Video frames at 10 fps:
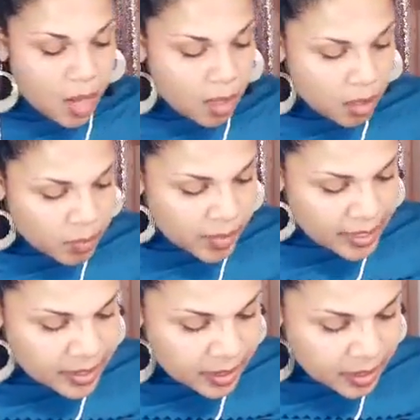I
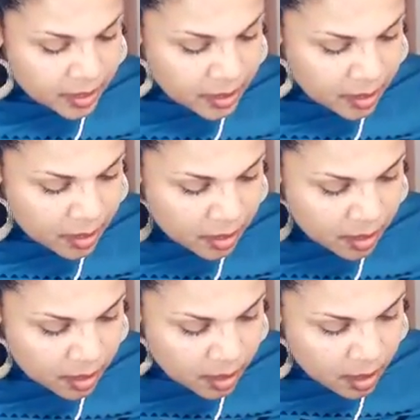see
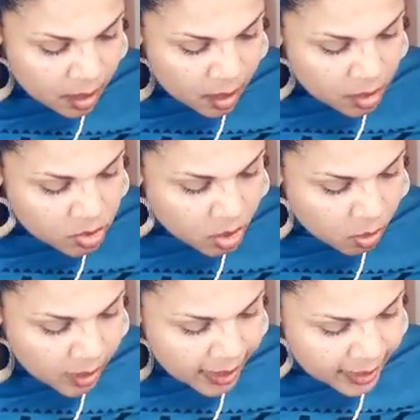
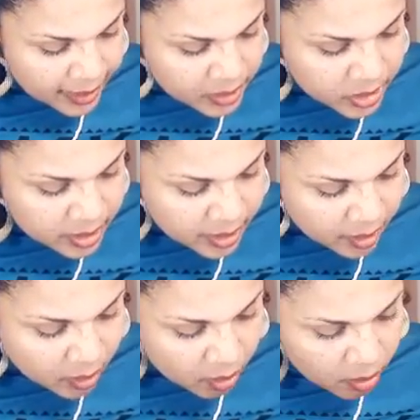Joanne, she
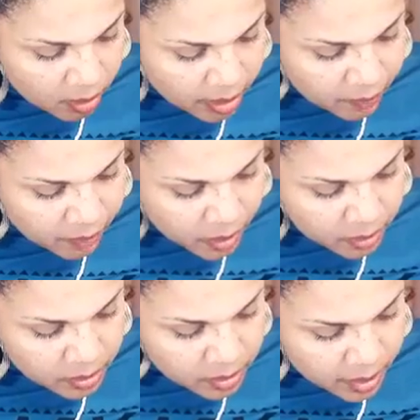said her
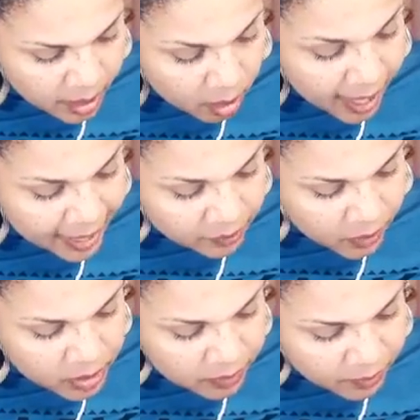
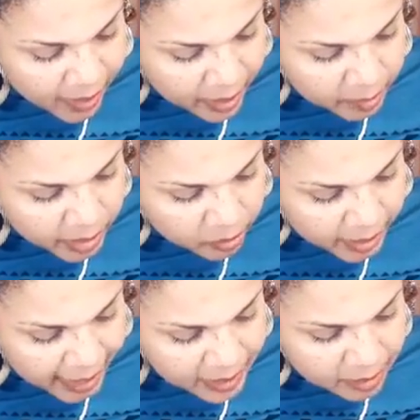adverse environment
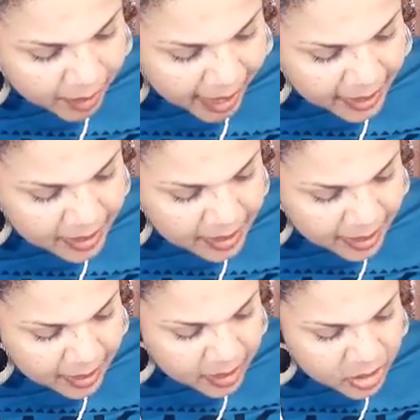created a
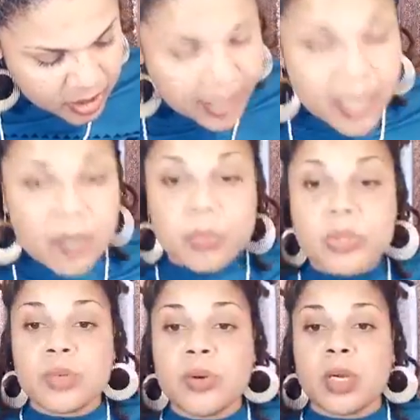mindset that she can't
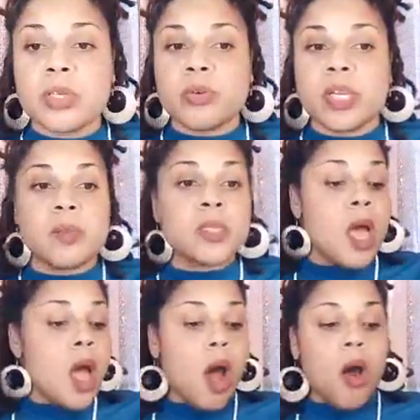pursue her dreams.
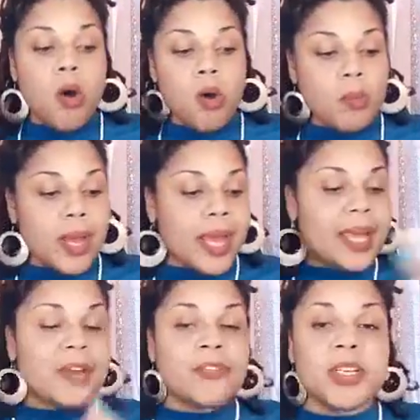Oh my
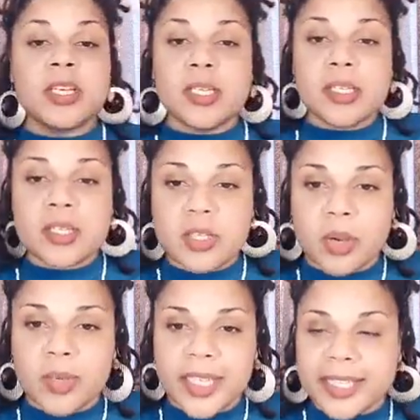effing goodness,
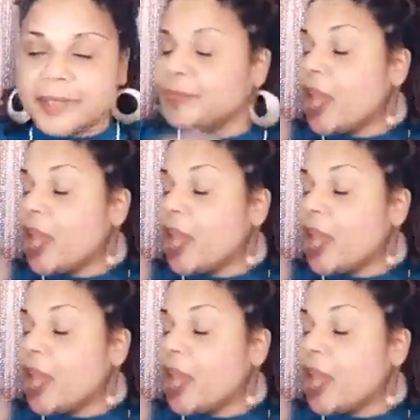Joanne.